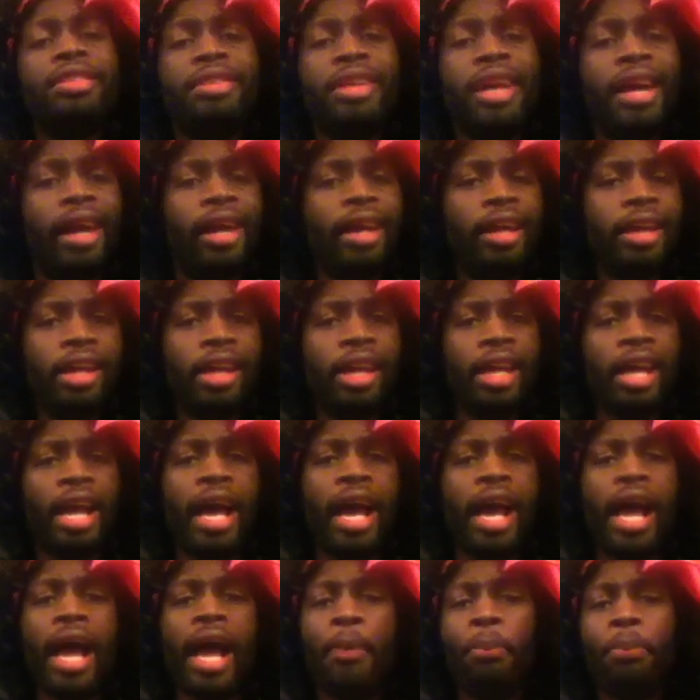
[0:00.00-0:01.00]
day
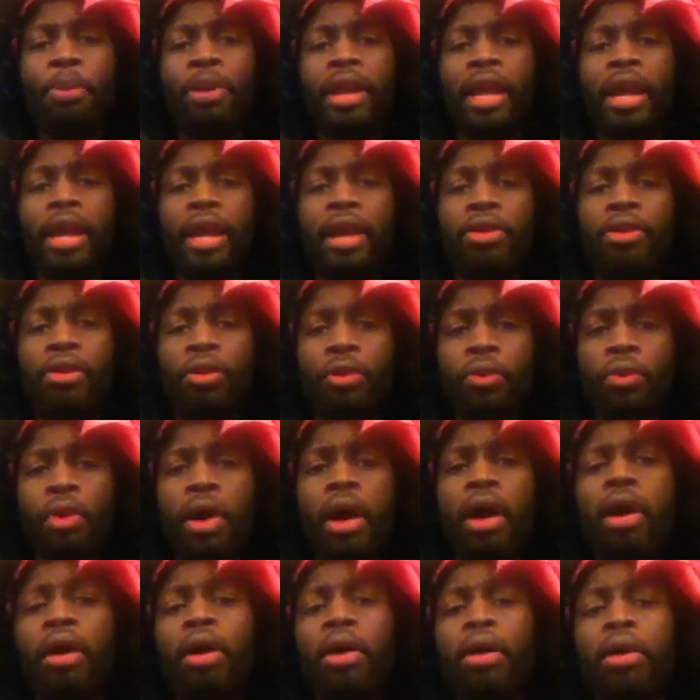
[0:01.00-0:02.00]
I play the
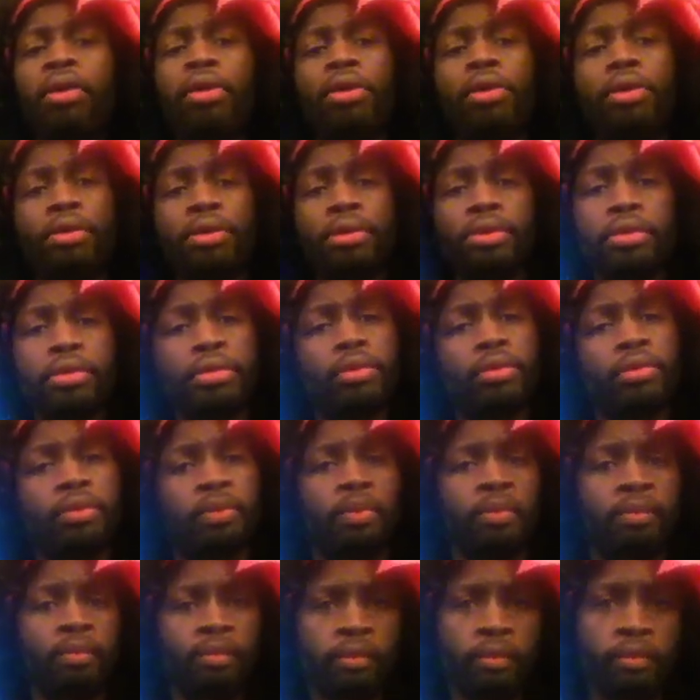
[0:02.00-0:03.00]
role
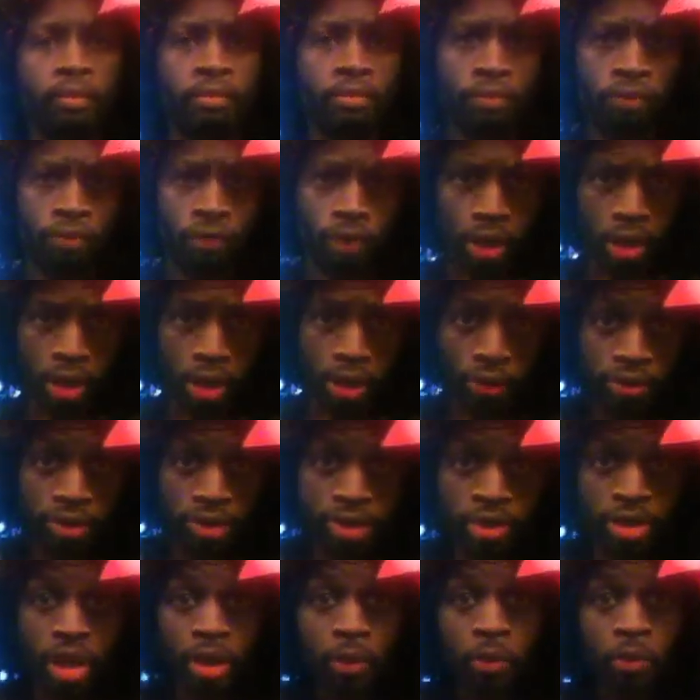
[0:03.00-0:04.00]
of
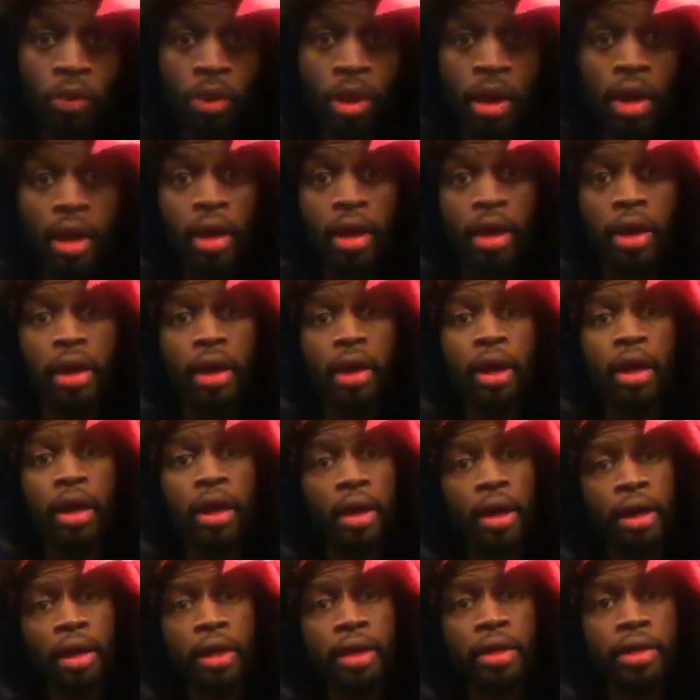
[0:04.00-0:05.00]

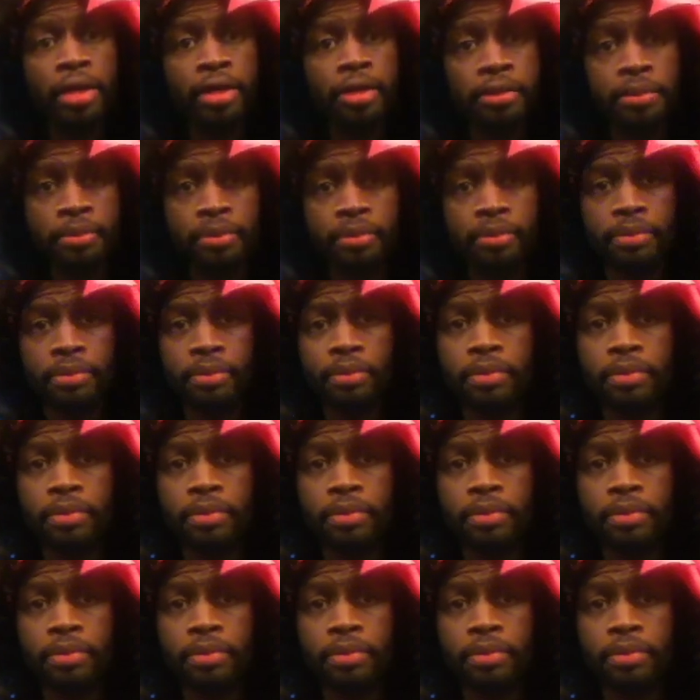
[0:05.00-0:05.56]
someone